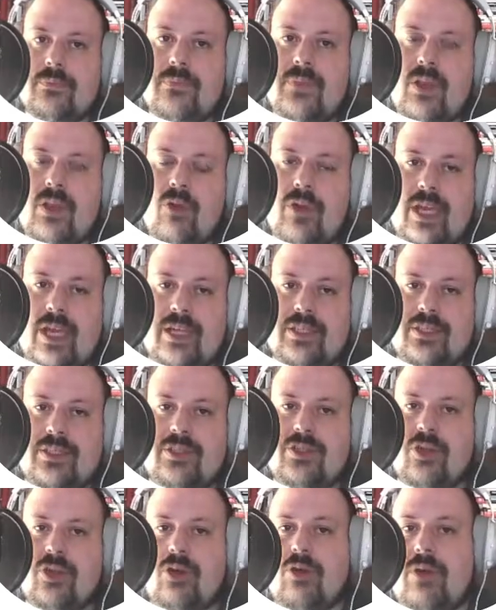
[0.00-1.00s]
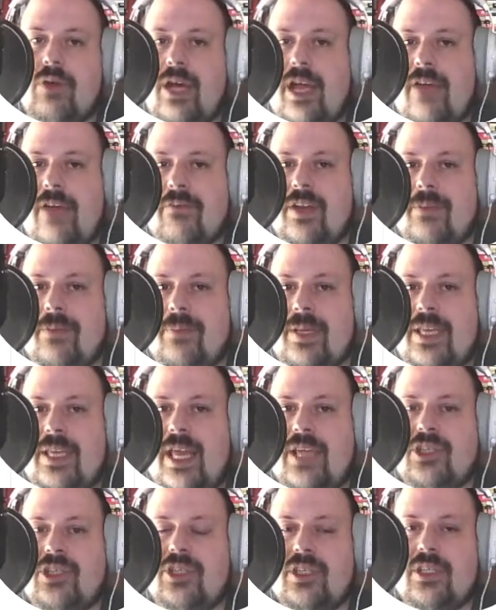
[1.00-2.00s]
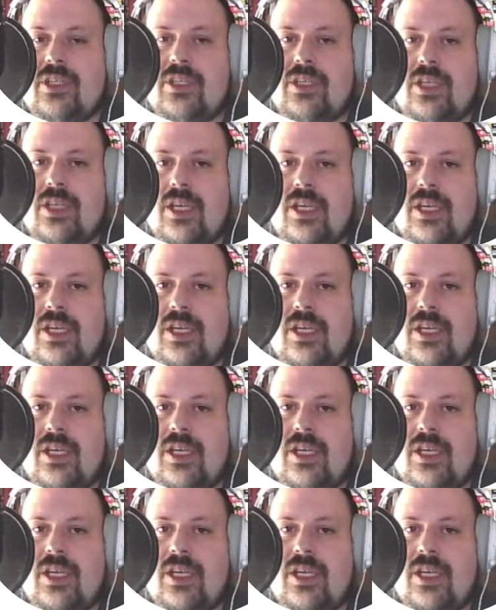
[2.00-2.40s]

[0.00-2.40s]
okay so i have an application